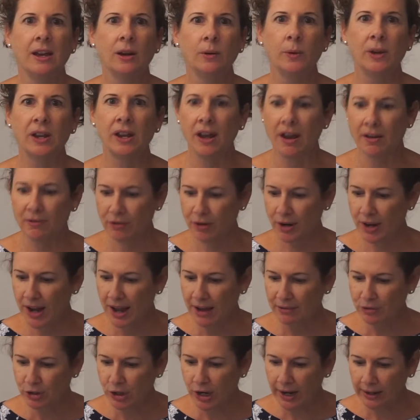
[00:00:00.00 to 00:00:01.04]
recovery
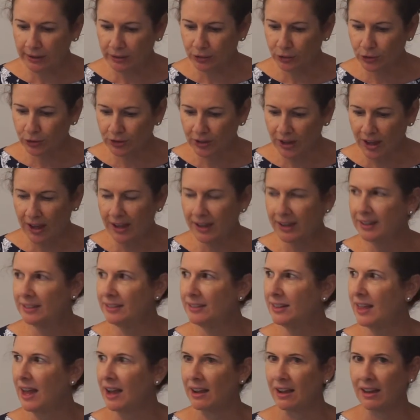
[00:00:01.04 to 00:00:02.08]
after
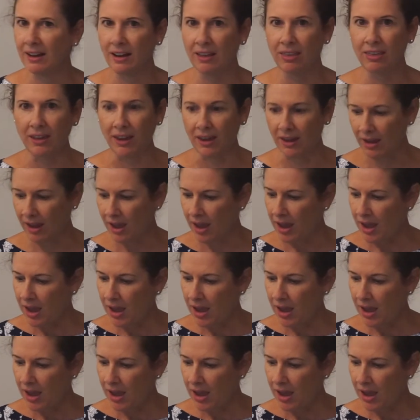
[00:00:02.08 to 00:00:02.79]
exercise, that kind of thing.